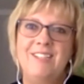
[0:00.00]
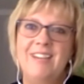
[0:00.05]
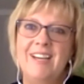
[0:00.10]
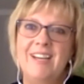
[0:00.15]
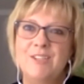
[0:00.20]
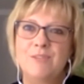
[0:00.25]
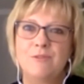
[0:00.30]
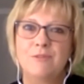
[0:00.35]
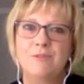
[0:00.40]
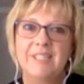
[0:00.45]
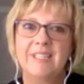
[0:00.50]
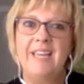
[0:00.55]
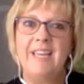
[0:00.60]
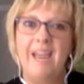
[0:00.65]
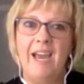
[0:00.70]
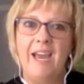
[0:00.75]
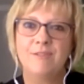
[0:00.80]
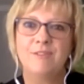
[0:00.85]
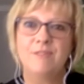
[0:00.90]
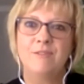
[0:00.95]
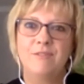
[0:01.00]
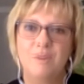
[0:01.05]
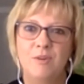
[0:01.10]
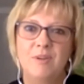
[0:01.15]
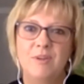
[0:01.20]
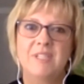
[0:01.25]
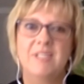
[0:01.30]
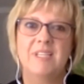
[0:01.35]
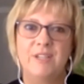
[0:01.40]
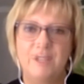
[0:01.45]
you guys really have to
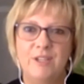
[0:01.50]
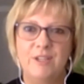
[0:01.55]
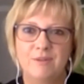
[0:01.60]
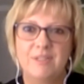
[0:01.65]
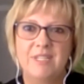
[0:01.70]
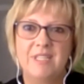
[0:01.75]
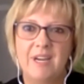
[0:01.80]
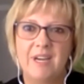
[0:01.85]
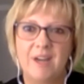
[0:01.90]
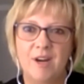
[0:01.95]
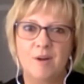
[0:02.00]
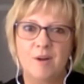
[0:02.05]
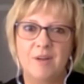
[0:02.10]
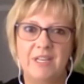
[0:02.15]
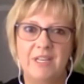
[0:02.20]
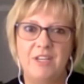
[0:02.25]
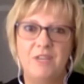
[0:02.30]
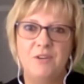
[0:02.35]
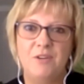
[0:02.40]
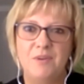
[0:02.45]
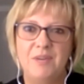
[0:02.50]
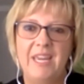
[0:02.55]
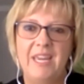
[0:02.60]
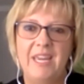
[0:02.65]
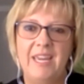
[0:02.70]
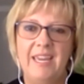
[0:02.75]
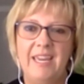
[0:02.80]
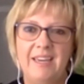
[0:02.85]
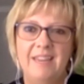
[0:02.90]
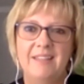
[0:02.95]
focus on your retirement. You
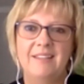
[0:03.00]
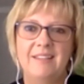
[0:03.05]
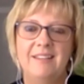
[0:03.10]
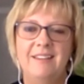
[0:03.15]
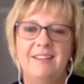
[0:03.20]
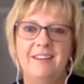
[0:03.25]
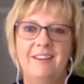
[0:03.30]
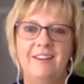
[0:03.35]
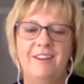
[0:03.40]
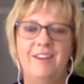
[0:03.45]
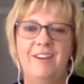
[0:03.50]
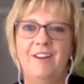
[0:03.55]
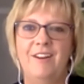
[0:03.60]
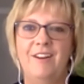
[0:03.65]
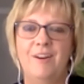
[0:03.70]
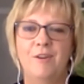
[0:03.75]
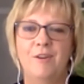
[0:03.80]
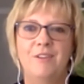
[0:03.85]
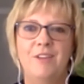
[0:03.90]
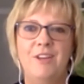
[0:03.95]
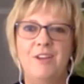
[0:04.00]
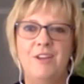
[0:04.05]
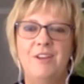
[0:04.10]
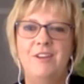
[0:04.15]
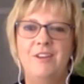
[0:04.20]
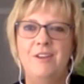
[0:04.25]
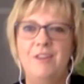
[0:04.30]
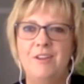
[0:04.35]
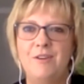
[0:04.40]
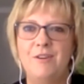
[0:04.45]
can't,
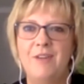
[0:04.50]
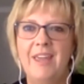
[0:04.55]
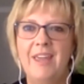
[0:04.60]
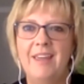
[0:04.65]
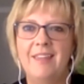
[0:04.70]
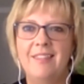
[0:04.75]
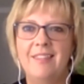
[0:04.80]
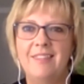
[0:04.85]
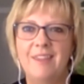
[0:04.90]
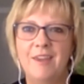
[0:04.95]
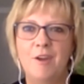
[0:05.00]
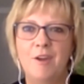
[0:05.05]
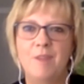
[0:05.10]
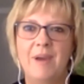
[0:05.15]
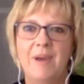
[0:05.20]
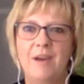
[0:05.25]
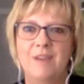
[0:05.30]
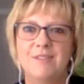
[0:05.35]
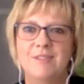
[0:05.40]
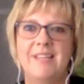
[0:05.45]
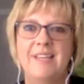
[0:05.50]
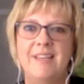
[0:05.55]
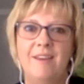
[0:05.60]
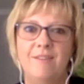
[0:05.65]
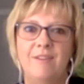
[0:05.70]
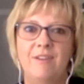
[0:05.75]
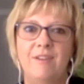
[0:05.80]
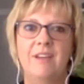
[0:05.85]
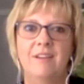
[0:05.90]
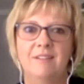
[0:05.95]
you can't think about
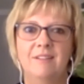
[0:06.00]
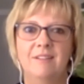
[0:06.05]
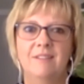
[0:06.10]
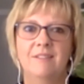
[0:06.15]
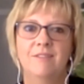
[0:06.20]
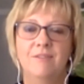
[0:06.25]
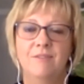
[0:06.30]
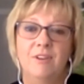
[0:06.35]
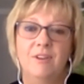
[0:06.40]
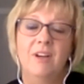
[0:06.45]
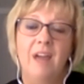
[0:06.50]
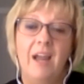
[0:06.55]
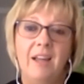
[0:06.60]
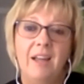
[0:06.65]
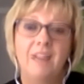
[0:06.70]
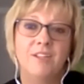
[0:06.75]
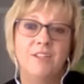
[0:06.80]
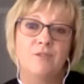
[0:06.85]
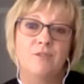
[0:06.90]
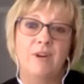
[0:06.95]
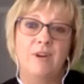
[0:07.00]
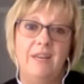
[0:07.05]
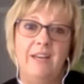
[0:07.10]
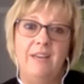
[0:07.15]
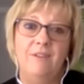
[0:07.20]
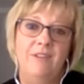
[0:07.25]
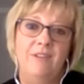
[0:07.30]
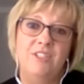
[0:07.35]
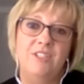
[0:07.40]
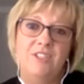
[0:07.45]
saving for college right
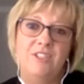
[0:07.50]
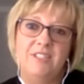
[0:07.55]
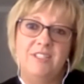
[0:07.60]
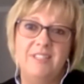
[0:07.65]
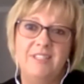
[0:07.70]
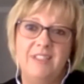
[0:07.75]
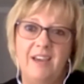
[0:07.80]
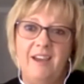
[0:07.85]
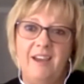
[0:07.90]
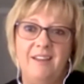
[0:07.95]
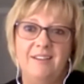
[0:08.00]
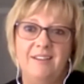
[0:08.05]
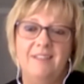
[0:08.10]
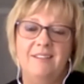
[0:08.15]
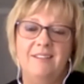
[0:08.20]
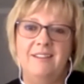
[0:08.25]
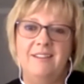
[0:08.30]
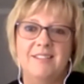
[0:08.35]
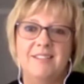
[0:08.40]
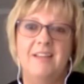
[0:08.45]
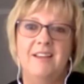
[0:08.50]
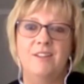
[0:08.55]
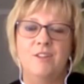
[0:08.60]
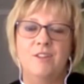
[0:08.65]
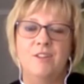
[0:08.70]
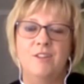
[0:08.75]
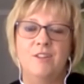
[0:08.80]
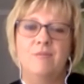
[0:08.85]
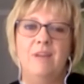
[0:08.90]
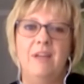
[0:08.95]
now. It's not
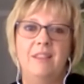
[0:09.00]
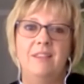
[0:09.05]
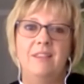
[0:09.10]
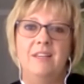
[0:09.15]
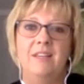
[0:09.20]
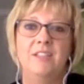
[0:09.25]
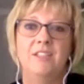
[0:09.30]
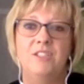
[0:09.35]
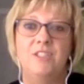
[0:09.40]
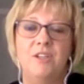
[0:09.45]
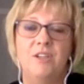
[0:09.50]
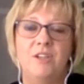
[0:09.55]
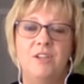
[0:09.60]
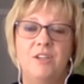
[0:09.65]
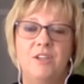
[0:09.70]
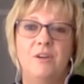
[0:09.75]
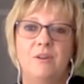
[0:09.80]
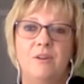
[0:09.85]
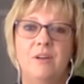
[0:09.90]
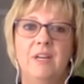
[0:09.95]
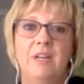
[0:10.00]
the right thing to do.